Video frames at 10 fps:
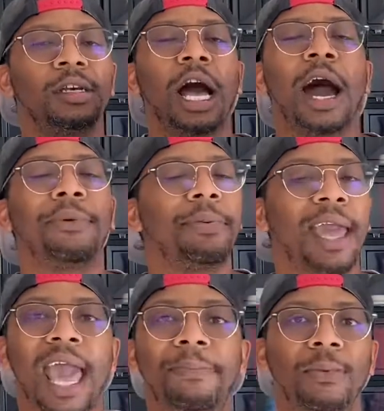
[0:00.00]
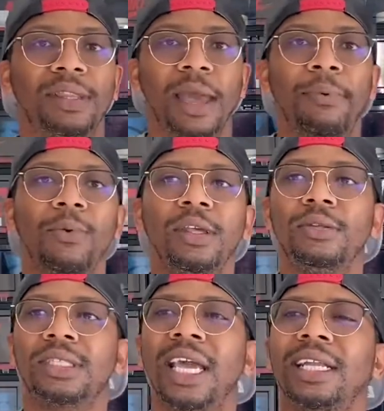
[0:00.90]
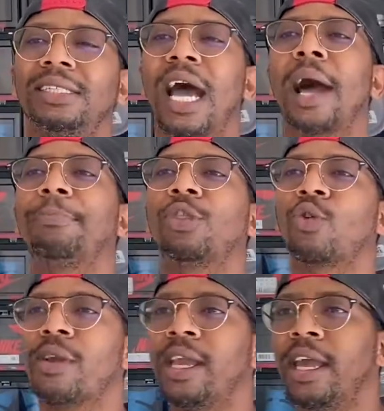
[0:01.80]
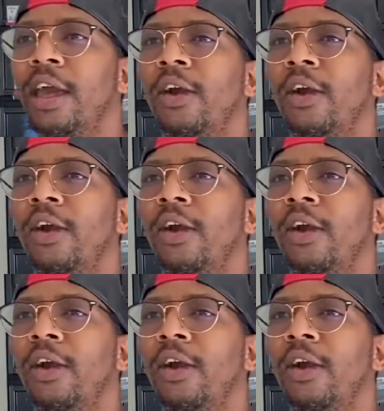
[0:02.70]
I would have been happy with that. But when you say top three,